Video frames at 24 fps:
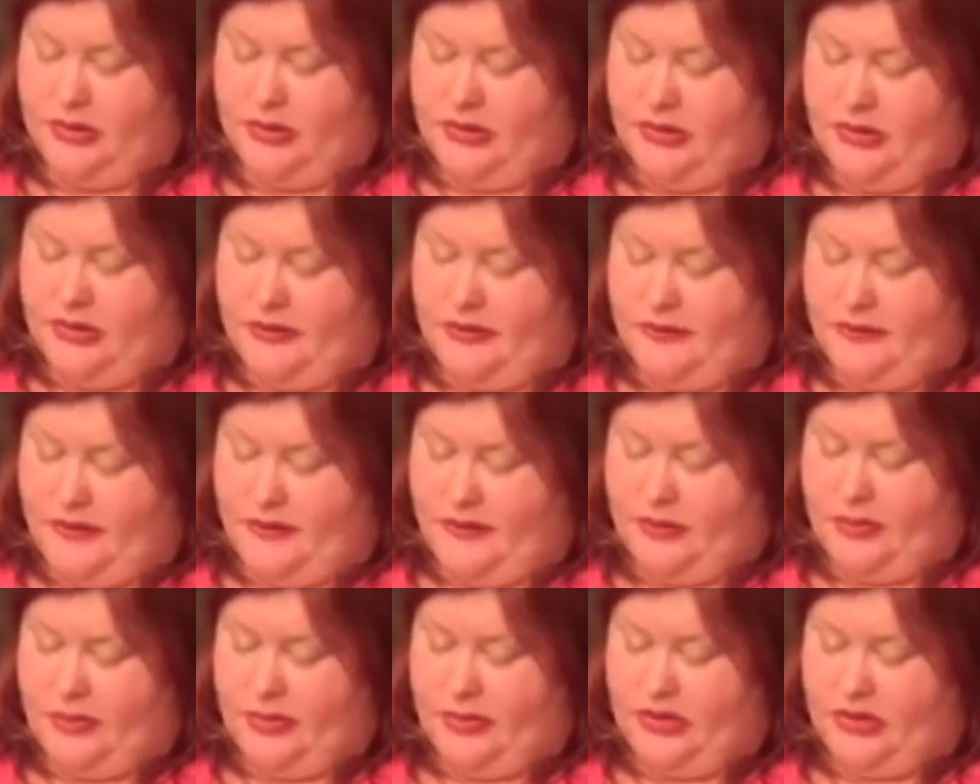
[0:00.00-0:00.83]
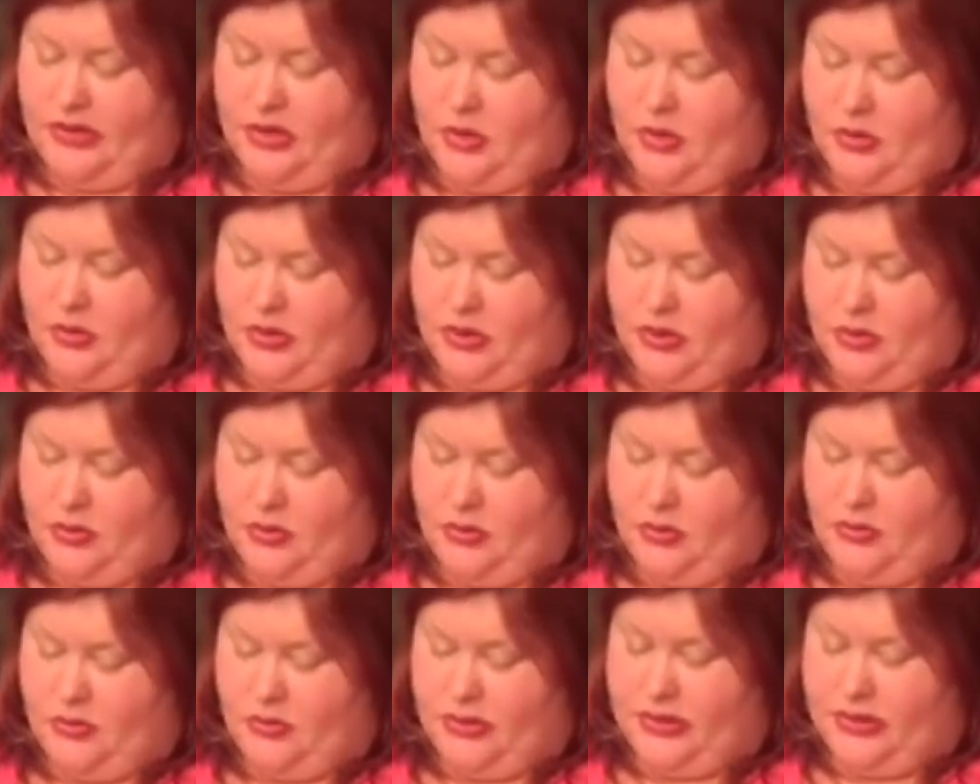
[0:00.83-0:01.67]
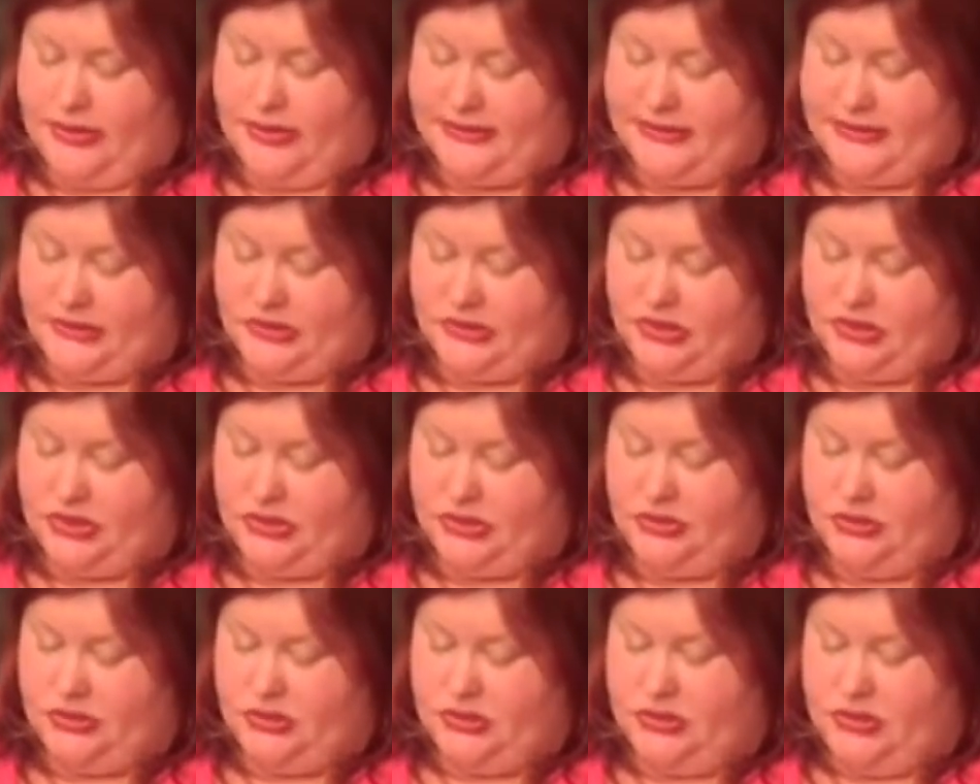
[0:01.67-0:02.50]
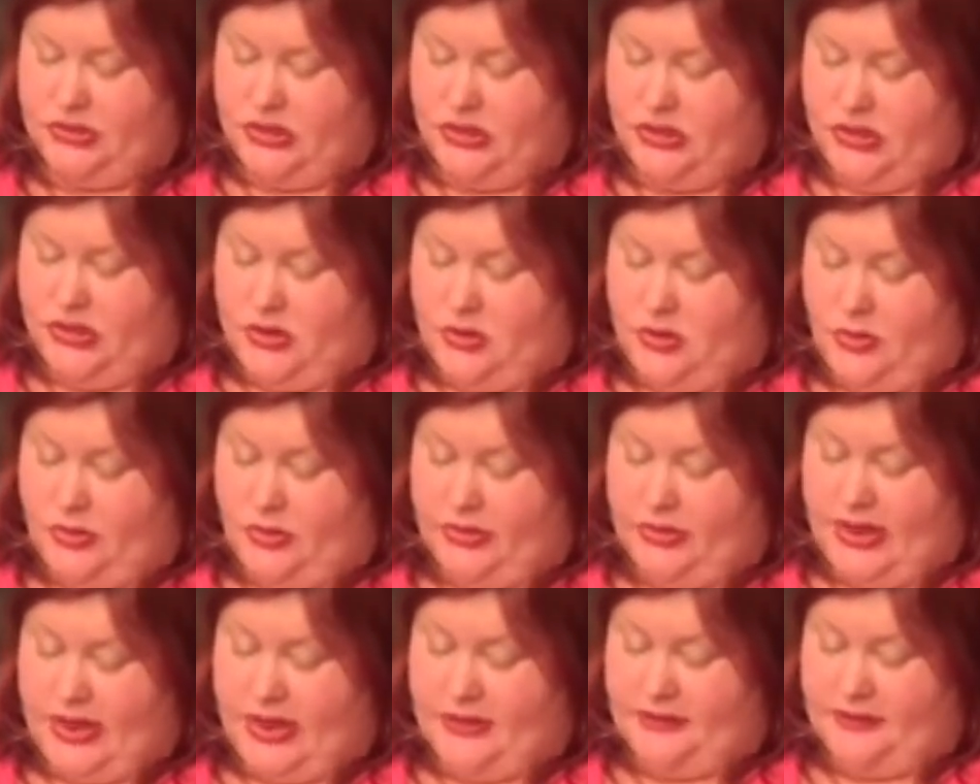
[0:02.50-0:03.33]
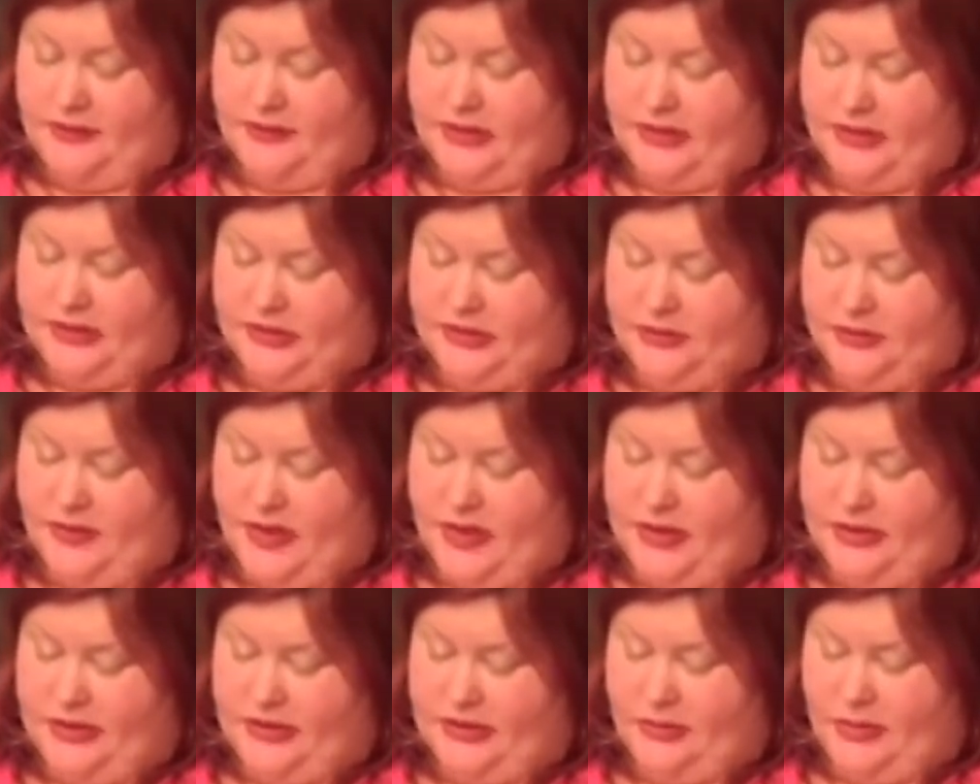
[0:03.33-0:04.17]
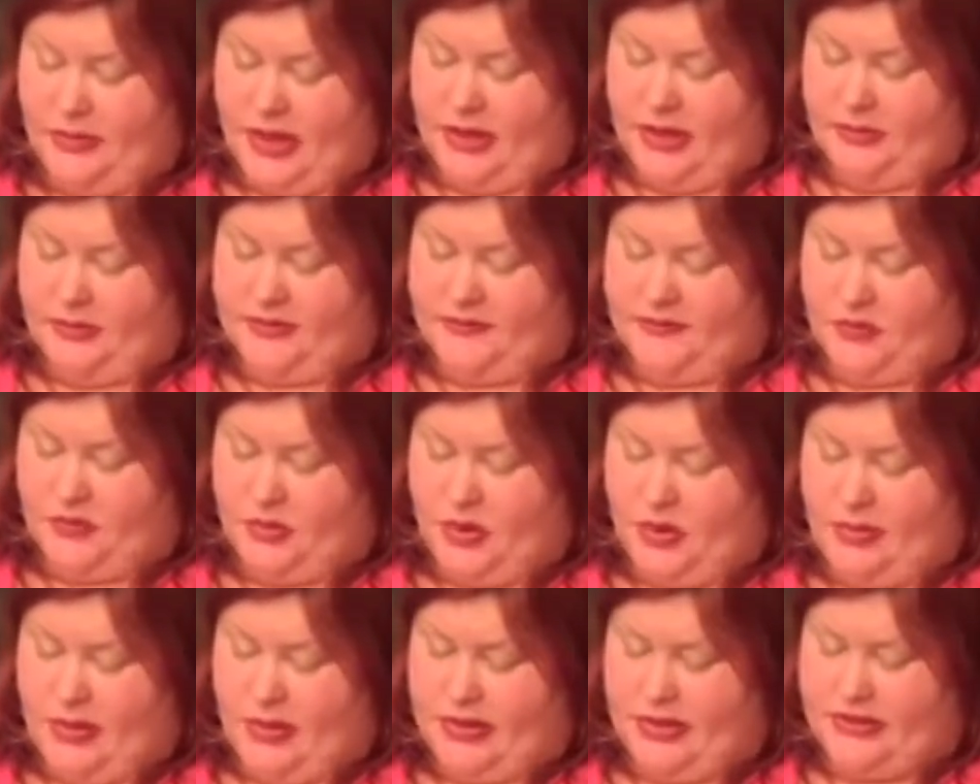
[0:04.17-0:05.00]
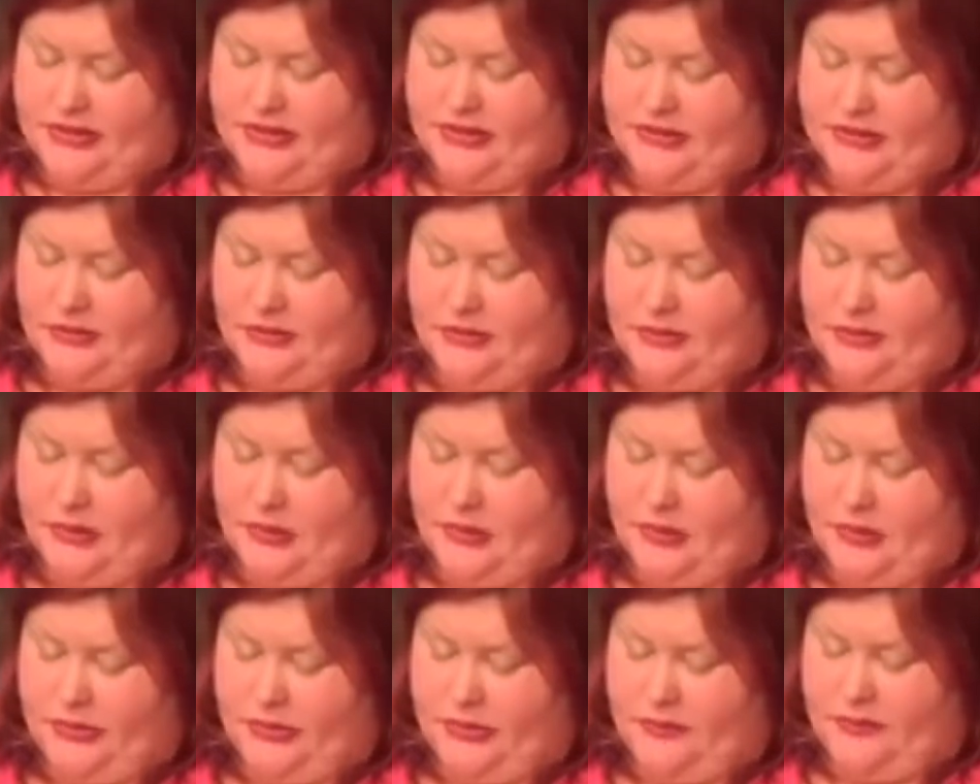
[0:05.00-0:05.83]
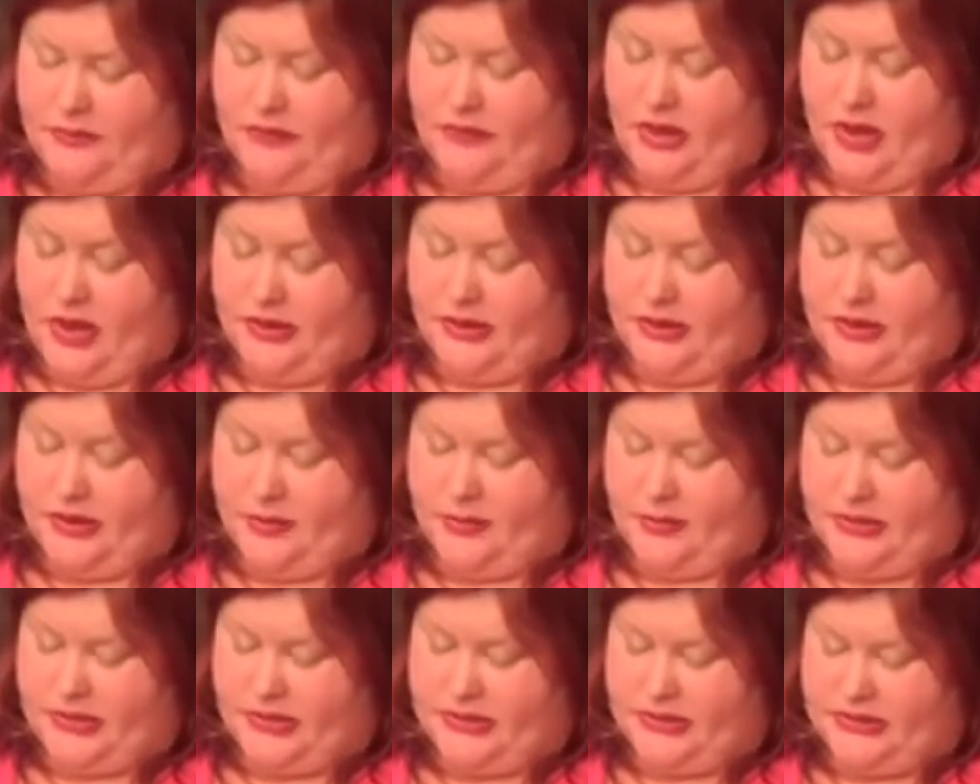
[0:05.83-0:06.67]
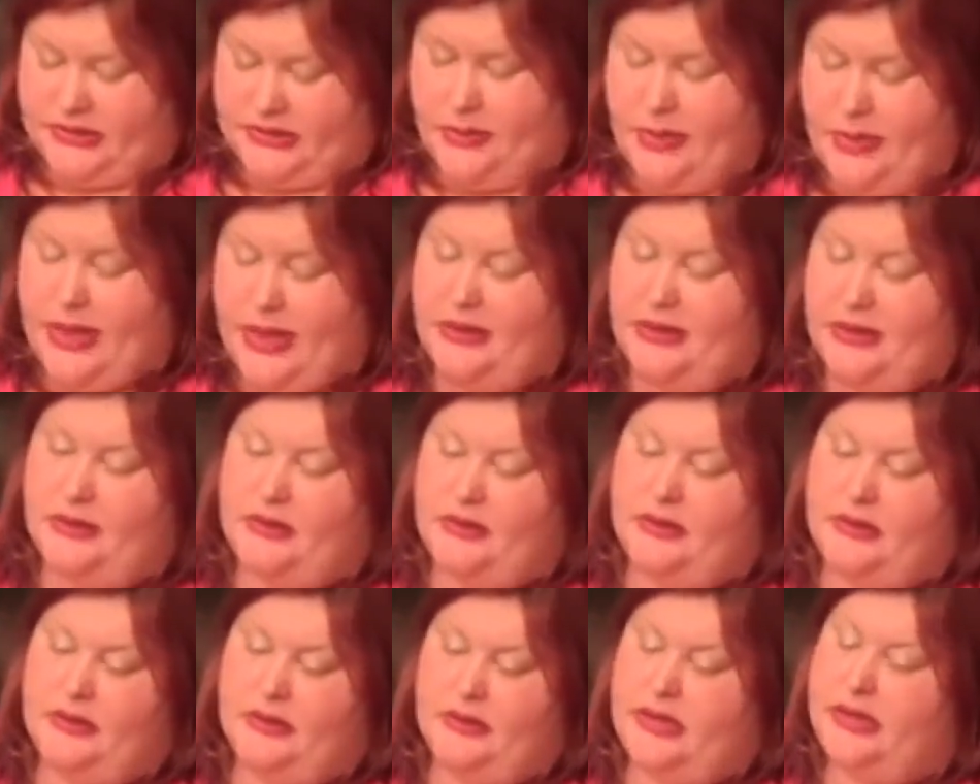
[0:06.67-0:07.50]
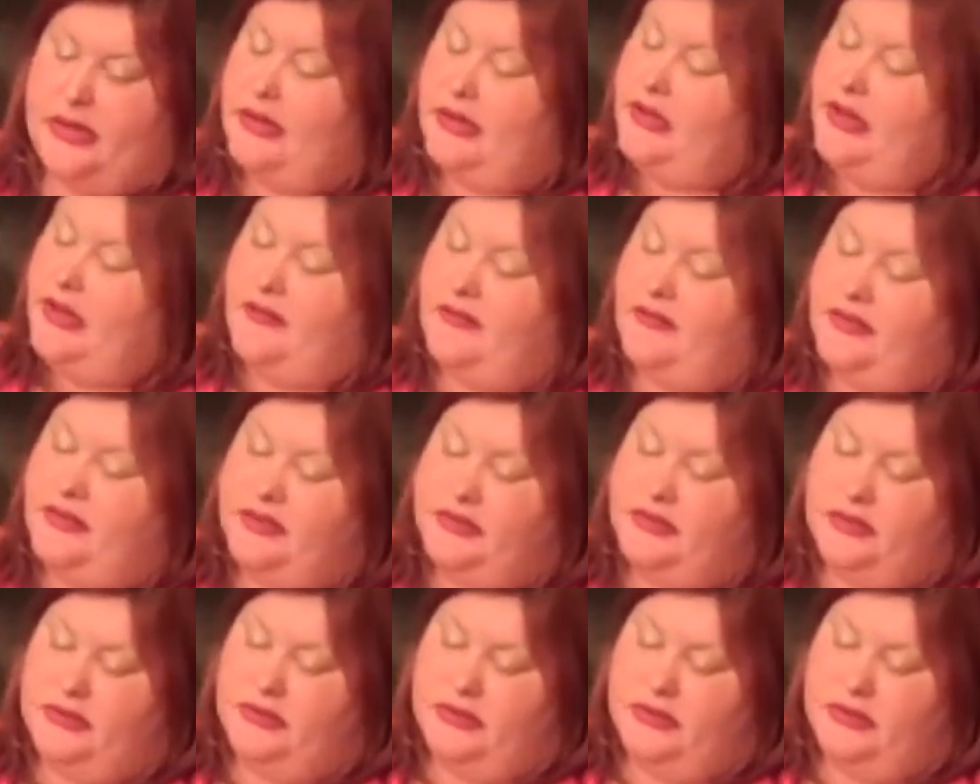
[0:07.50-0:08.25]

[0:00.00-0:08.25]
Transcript: a vivid pink yo-yo, and such, were the kind of things you find in the bottoms of toy boxes in the real world, forgotten objects, abandoned and unloved.